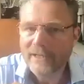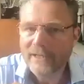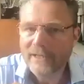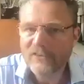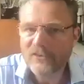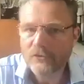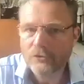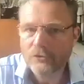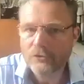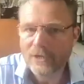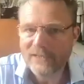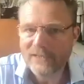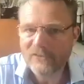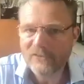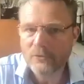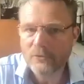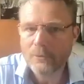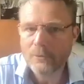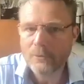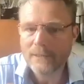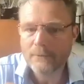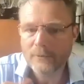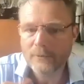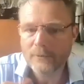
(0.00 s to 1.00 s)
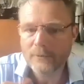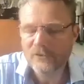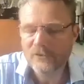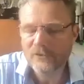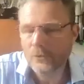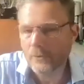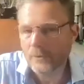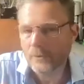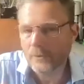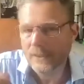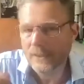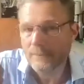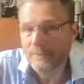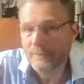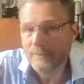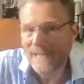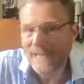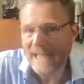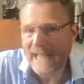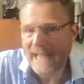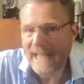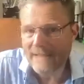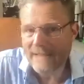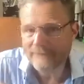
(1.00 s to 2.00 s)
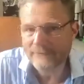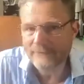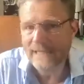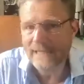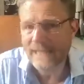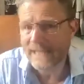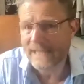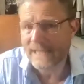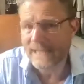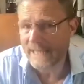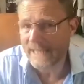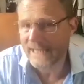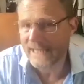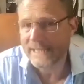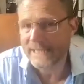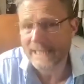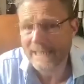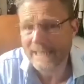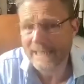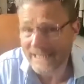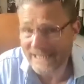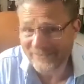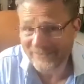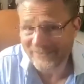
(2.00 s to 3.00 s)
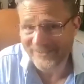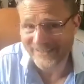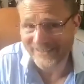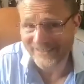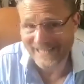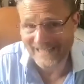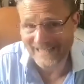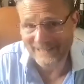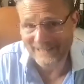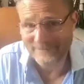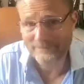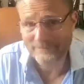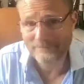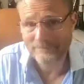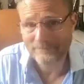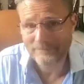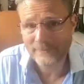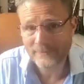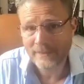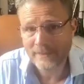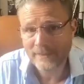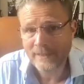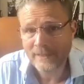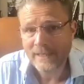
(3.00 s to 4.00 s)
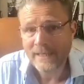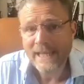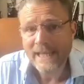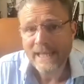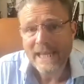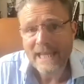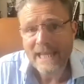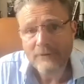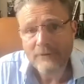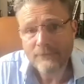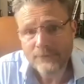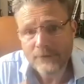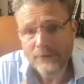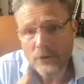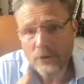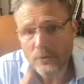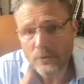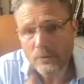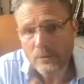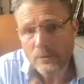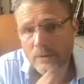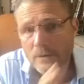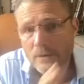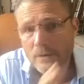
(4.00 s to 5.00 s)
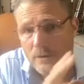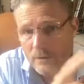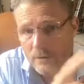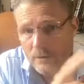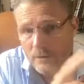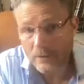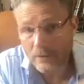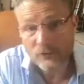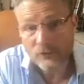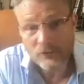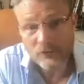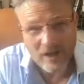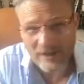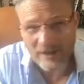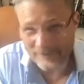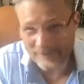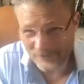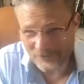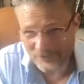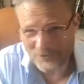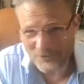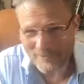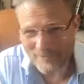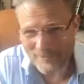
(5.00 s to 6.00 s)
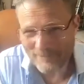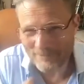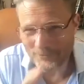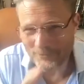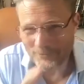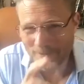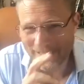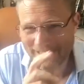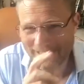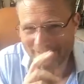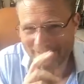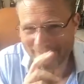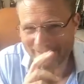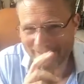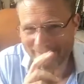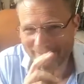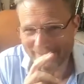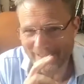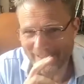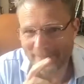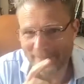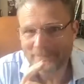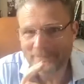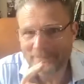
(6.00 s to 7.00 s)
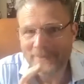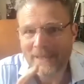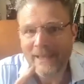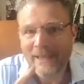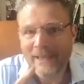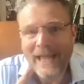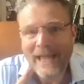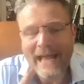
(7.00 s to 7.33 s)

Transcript: Boris straight away was talking about having our cake and eating it. If you do, uh, do you remember when he did that? Yeah, yeah.